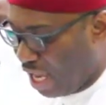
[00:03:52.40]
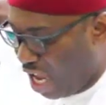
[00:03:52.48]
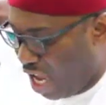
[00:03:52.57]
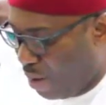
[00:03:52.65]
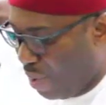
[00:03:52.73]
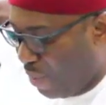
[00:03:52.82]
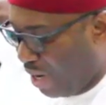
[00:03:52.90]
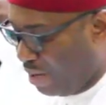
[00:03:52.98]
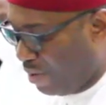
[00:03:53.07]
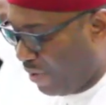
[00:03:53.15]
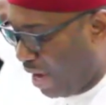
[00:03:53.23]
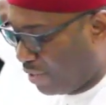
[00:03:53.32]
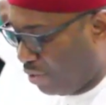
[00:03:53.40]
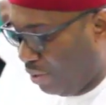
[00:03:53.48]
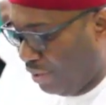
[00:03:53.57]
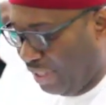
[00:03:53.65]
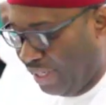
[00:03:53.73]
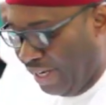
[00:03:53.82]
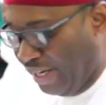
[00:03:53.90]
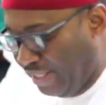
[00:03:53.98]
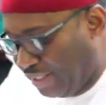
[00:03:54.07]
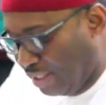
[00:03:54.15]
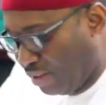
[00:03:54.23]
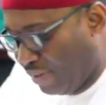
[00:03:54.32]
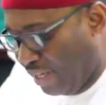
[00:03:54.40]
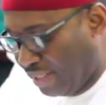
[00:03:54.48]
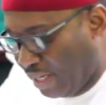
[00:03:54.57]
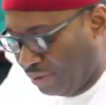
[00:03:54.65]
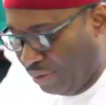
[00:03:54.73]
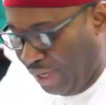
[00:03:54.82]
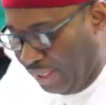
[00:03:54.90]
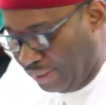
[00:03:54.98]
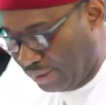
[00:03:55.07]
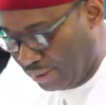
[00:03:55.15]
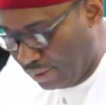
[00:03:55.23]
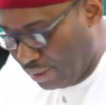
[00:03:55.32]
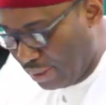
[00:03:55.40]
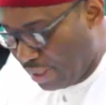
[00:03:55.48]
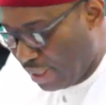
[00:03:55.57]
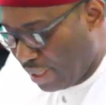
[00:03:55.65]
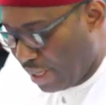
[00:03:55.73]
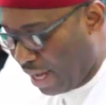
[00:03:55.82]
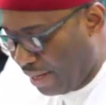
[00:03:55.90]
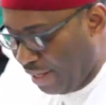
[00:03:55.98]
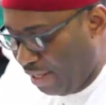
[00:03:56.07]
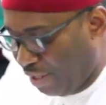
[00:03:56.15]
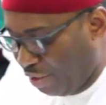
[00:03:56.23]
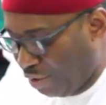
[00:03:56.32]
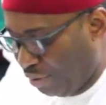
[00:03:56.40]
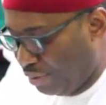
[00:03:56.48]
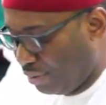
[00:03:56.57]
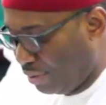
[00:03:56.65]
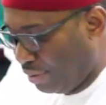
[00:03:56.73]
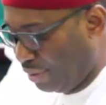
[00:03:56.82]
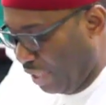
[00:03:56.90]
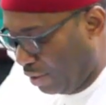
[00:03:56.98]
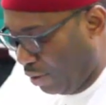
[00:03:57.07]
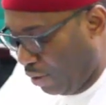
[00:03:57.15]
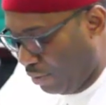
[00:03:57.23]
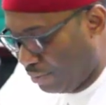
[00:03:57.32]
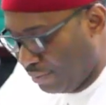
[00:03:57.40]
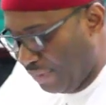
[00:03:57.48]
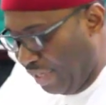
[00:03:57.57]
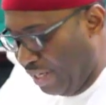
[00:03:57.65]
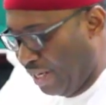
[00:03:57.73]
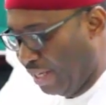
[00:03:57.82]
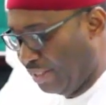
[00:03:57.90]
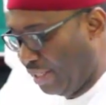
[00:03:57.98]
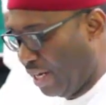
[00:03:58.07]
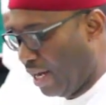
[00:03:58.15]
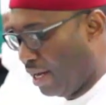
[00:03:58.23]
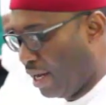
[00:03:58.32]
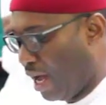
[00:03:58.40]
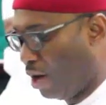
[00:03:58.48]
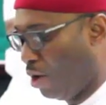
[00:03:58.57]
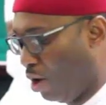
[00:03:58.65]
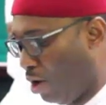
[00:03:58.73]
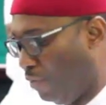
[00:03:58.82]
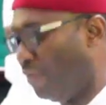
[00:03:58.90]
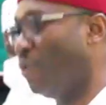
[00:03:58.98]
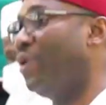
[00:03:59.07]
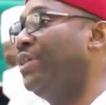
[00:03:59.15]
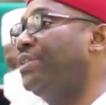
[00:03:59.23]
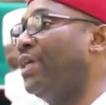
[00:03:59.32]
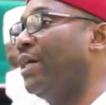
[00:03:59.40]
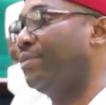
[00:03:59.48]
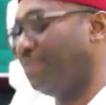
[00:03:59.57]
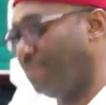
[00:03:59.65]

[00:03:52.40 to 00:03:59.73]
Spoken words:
and Memorandum of Action in the interest of Nigerian students and education sector in Nigeria and call off the warning strike.